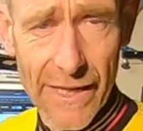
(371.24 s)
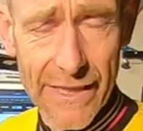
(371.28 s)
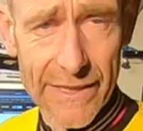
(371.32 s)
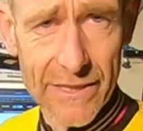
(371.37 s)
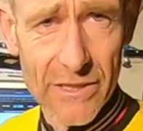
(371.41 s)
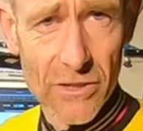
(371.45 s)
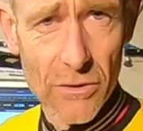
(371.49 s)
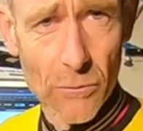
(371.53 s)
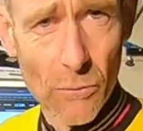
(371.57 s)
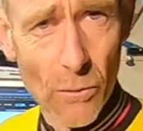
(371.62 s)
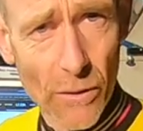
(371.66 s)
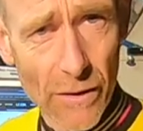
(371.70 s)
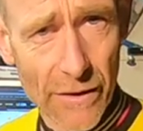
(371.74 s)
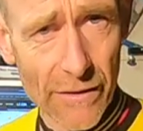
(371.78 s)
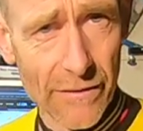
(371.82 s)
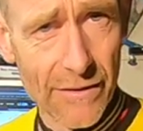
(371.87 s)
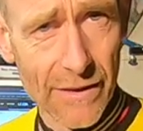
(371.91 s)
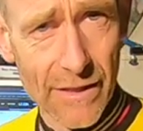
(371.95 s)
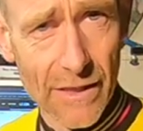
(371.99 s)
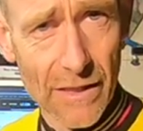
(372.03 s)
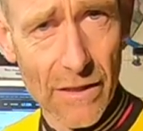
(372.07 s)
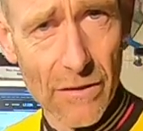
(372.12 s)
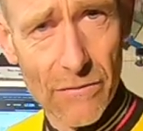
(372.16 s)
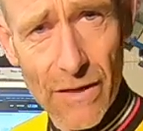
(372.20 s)
into what I
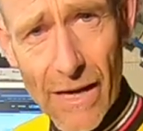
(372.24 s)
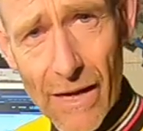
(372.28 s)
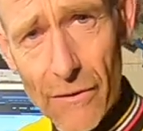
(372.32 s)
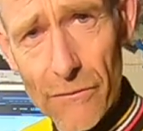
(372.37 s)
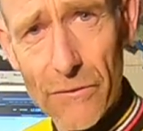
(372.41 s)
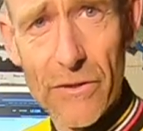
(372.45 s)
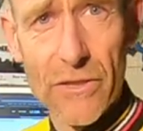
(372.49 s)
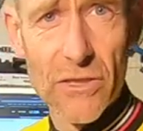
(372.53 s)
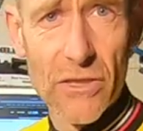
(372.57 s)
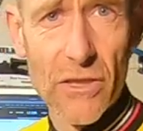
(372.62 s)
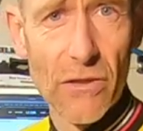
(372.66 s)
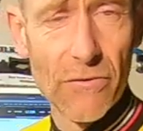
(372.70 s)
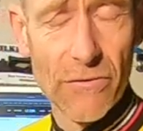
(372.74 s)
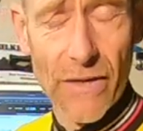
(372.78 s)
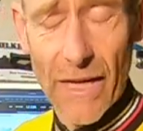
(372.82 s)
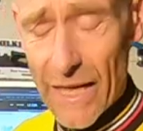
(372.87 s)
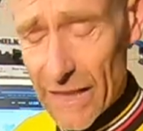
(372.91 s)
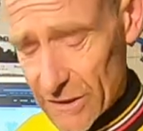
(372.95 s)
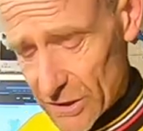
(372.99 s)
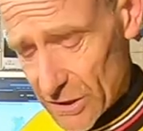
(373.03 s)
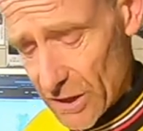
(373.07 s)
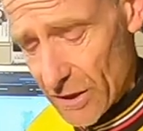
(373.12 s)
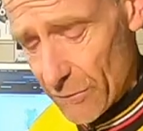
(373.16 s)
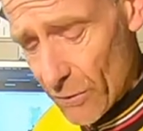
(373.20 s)
think of how this stuff
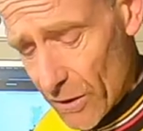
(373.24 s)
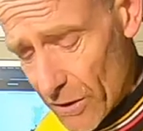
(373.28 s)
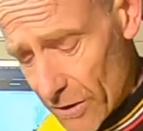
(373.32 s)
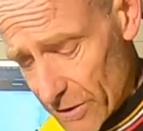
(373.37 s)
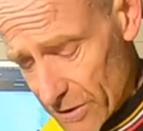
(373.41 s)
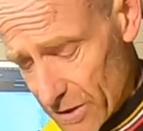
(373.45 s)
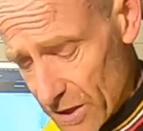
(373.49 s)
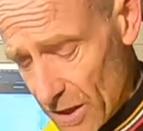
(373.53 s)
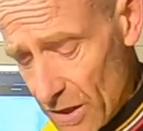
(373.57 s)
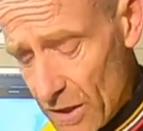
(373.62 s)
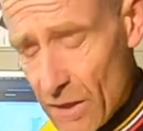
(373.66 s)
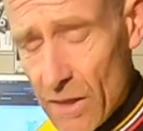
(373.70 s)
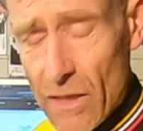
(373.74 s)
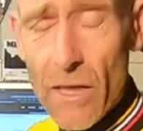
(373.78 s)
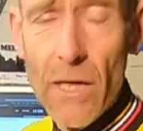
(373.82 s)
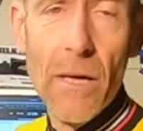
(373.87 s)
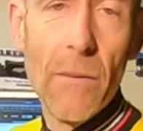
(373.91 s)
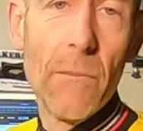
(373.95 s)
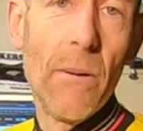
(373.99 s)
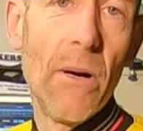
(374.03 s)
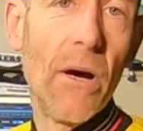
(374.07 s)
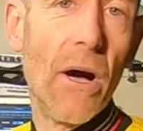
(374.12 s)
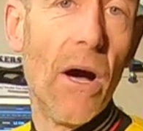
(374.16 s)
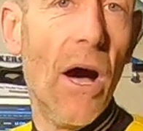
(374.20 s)
actually works.
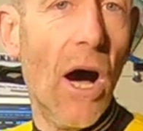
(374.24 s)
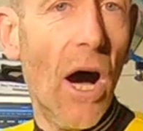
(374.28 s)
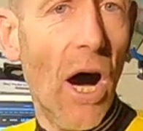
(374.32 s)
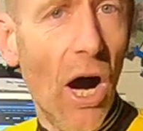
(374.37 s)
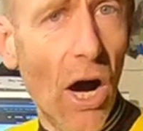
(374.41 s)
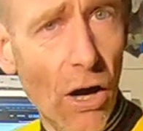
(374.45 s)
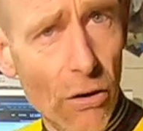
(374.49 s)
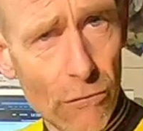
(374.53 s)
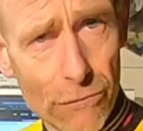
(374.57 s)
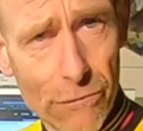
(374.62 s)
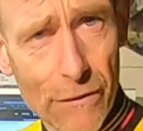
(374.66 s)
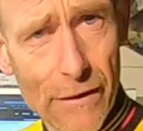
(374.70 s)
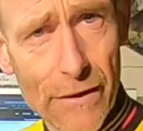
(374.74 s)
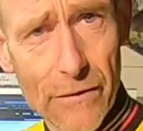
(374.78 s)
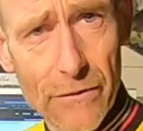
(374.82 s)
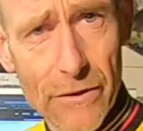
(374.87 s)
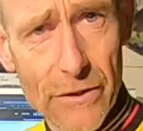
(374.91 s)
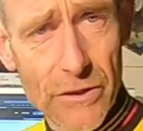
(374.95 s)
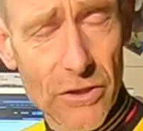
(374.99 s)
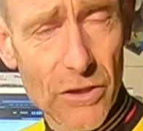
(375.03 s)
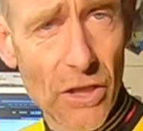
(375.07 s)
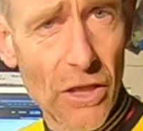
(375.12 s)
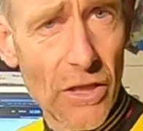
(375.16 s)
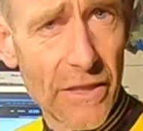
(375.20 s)
But hopefully you're
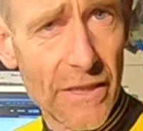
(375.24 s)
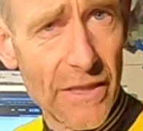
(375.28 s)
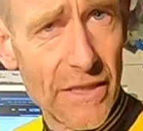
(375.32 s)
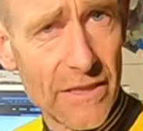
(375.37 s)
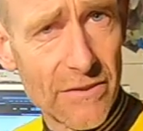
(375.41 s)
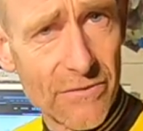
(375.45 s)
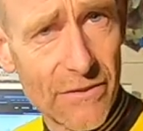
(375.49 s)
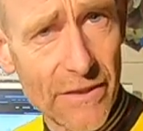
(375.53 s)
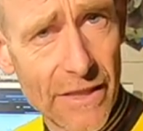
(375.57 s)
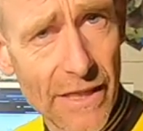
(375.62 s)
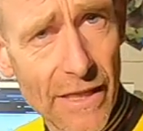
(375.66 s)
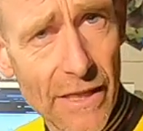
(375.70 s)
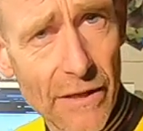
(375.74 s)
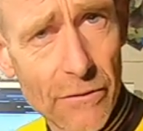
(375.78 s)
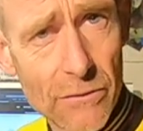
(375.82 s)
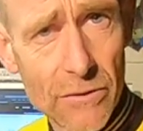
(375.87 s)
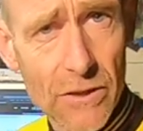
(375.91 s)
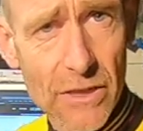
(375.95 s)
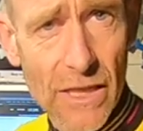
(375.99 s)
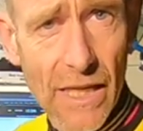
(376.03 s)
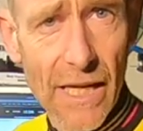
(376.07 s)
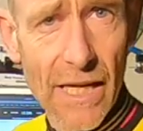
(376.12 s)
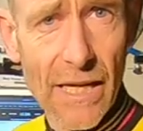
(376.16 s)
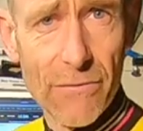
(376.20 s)
enjoying these
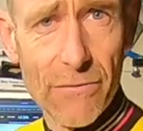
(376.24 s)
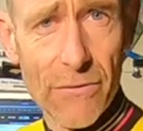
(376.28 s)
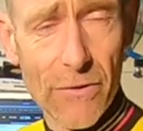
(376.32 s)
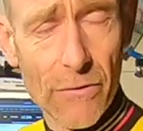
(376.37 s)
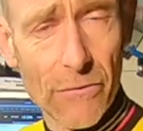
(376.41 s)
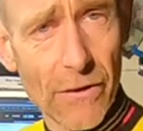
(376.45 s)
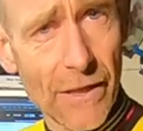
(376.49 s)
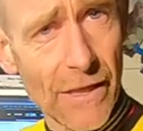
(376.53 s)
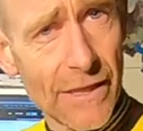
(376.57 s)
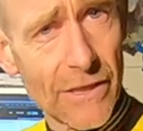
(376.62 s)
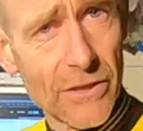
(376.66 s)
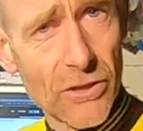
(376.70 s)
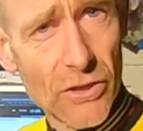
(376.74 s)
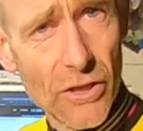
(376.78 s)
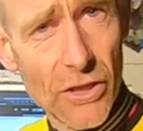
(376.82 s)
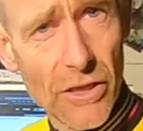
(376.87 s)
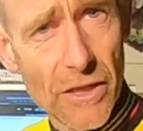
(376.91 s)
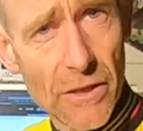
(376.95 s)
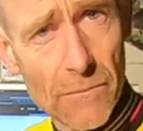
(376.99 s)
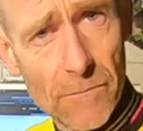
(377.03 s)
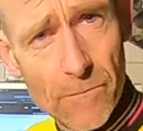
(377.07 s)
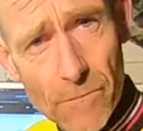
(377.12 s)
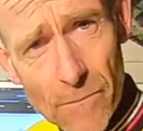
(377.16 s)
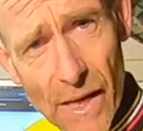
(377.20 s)
videos. If you're really enjoying
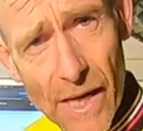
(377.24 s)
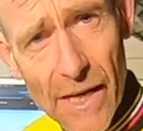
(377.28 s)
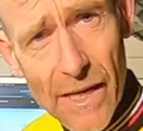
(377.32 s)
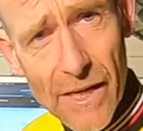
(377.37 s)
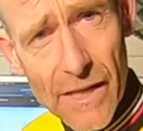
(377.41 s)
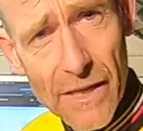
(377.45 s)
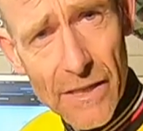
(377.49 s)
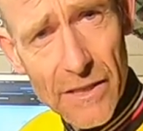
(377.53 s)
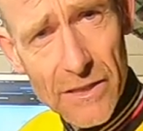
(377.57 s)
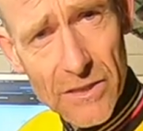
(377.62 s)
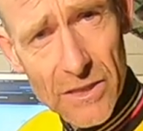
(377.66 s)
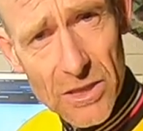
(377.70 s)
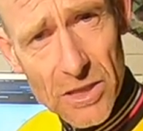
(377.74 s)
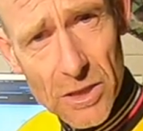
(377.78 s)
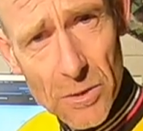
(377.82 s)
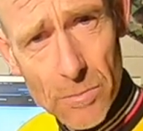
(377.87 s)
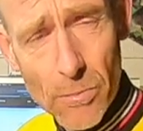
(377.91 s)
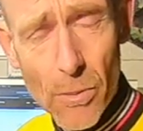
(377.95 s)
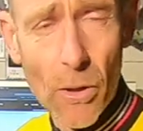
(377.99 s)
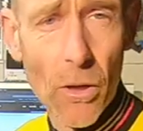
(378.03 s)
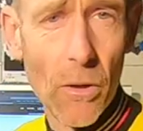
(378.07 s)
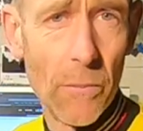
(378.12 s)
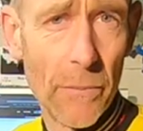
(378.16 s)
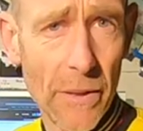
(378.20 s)
them,
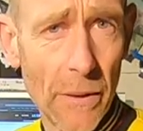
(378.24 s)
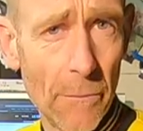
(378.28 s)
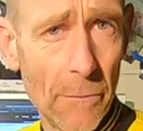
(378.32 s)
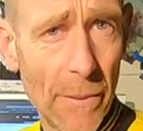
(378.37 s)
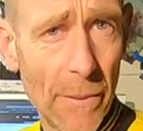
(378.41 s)
support me on